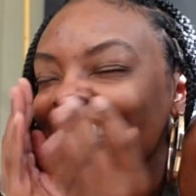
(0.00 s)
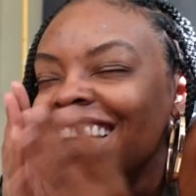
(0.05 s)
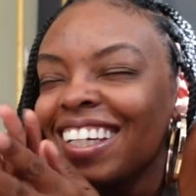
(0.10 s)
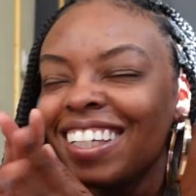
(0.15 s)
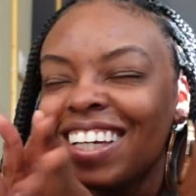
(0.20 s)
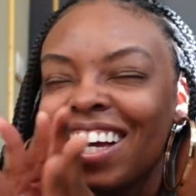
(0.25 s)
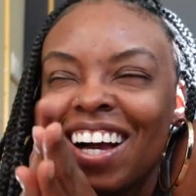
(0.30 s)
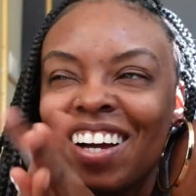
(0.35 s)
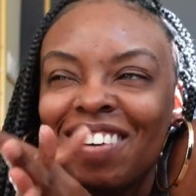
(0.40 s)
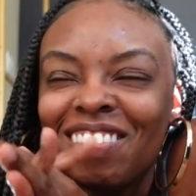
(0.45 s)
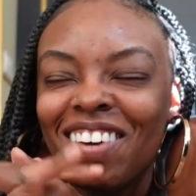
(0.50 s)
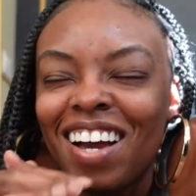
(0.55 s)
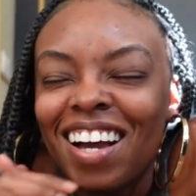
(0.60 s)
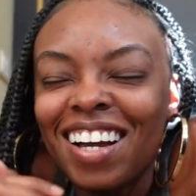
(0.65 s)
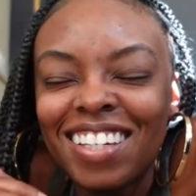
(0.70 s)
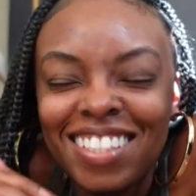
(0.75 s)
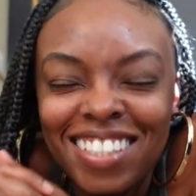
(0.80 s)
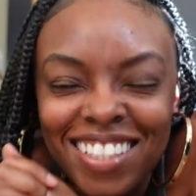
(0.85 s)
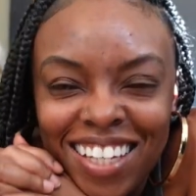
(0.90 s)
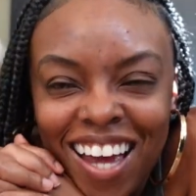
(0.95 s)
Y'all, if
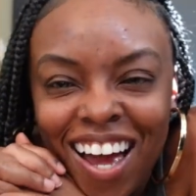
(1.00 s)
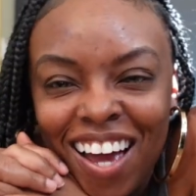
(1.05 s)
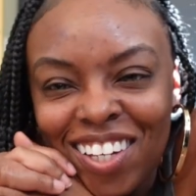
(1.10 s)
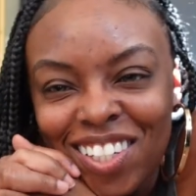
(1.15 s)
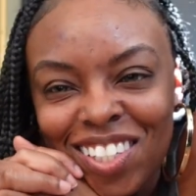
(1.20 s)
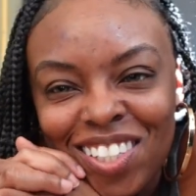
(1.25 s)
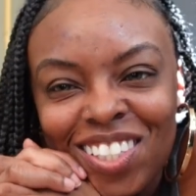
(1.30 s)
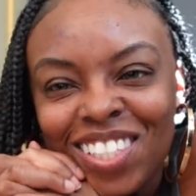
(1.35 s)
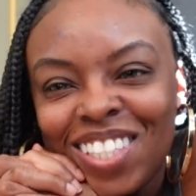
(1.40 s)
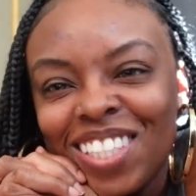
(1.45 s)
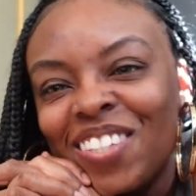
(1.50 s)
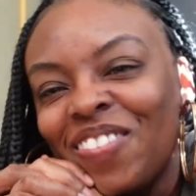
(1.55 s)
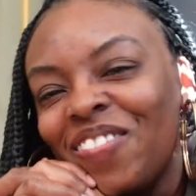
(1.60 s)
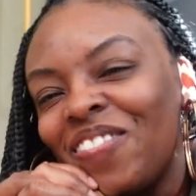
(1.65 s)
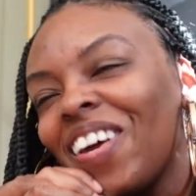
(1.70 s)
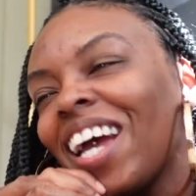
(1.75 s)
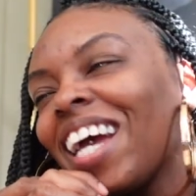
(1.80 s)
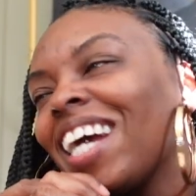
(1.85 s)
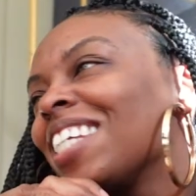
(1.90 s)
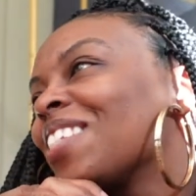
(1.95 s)
y'all can see Aisha's
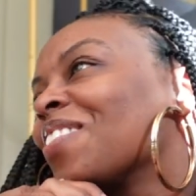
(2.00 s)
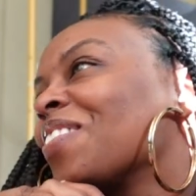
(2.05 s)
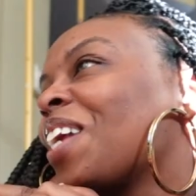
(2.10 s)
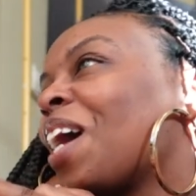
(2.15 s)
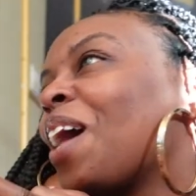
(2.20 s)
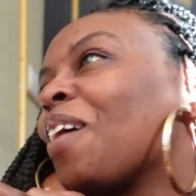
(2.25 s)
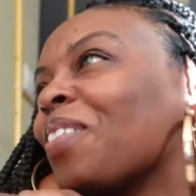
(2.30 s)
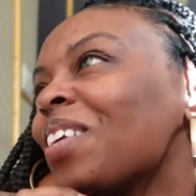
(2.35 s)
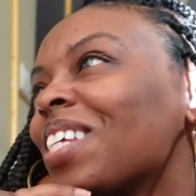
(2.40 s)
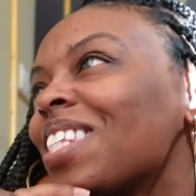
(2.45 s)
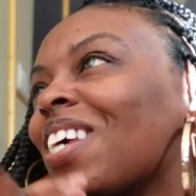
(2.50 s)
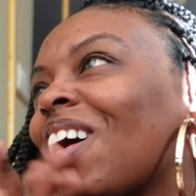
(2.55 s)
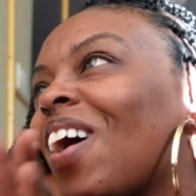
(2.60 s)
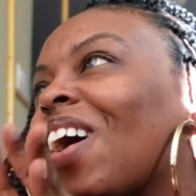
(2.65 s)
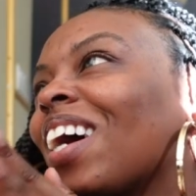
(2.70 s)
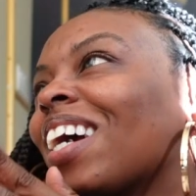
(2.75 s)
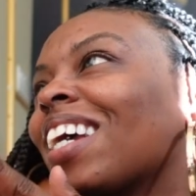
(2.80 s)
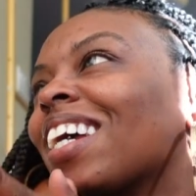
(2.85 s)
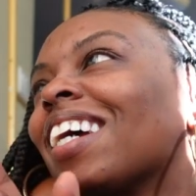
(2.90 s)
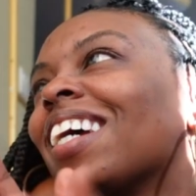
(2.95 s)
face when I be
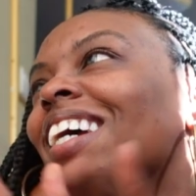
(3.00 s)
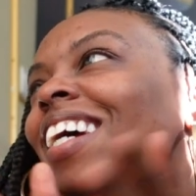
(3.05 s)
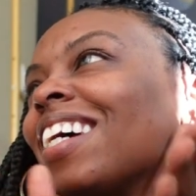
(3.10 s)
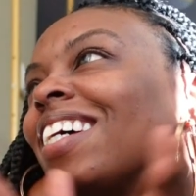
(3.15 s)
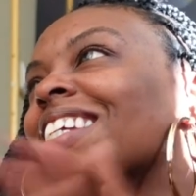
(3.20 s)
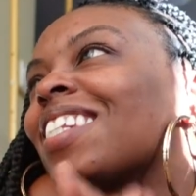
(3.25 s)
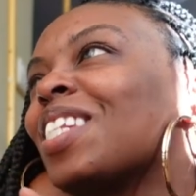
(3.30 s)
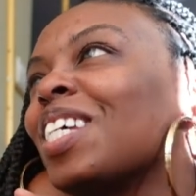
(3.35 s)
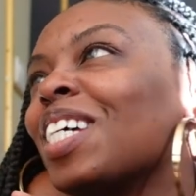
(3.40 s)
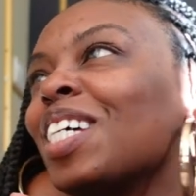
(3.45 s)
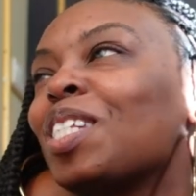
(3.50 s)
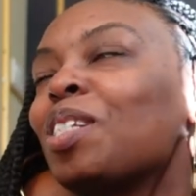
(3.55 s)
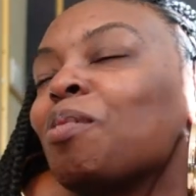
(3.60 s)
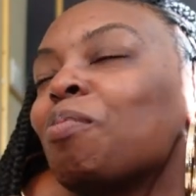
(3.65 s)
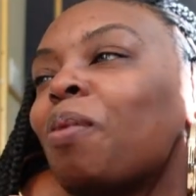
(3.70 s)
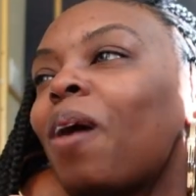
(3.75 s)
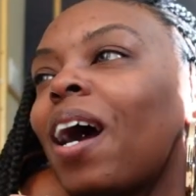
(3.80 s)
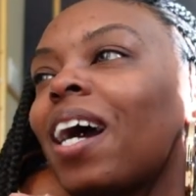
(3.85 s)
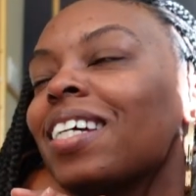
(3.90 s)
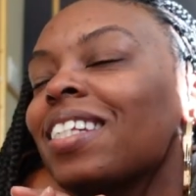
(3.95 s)
talking, it's
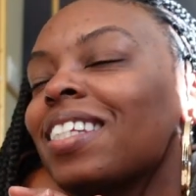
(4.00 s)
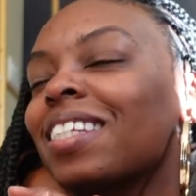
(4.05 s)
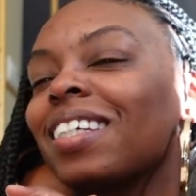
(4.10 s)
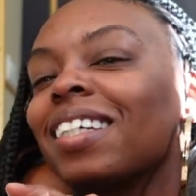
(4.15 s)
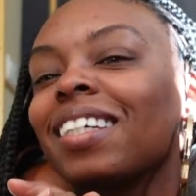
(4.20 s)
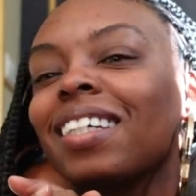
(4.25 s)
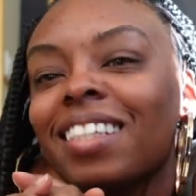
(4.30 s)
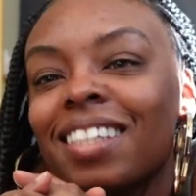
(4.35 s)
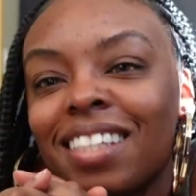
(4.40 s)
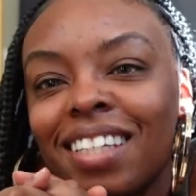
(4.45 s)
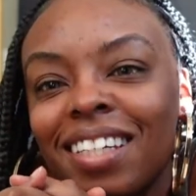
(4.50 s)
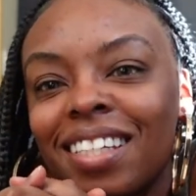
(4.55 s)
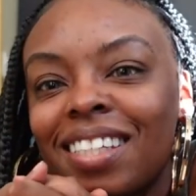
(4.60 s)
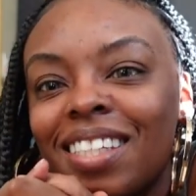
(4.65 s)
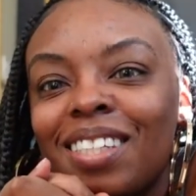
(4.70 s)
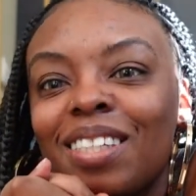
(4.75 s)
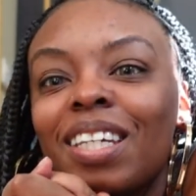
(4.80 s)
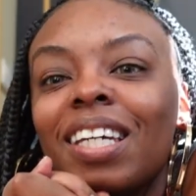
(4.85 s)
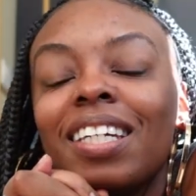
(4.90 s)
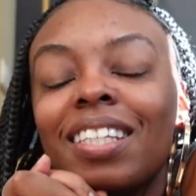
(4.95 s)
priceless.
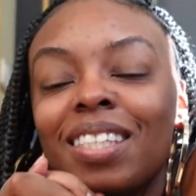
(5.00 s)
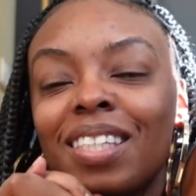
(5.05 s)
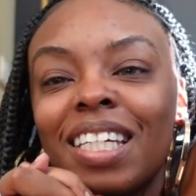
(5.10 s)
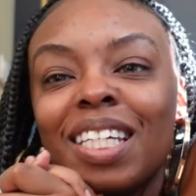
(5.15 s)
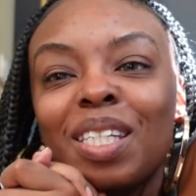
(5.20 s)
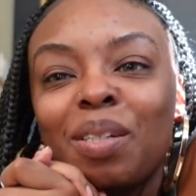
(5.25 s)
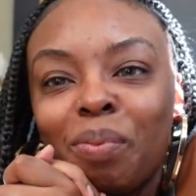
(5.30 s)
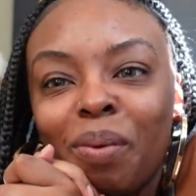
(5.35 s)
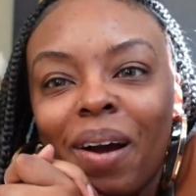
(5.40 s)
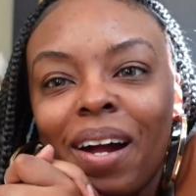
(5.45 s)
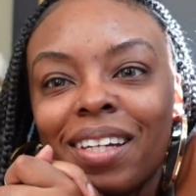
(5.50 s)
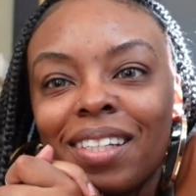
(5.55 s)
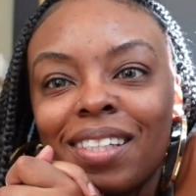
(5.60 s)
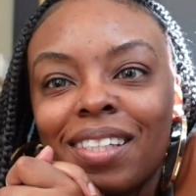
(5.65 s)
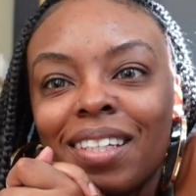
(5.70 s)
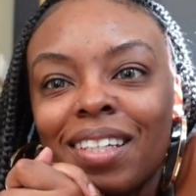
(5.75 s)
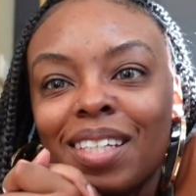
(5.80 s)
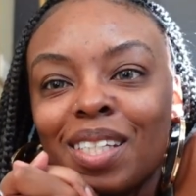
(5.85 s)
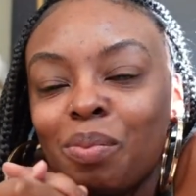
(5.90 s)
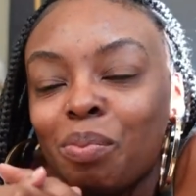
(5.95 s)
It's
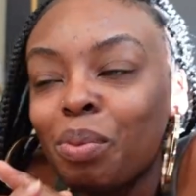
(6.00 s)
priceless.